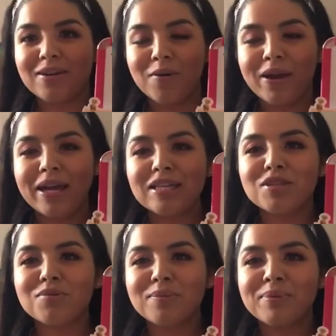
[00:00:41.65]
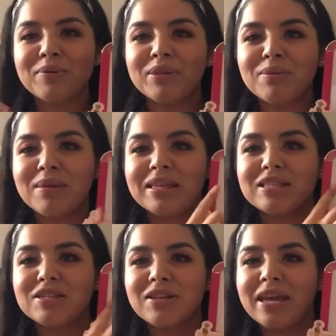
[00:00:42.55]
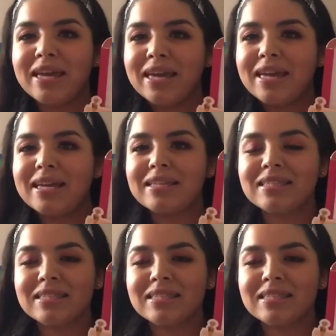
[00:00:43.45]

Okay, so repeat with me. Today is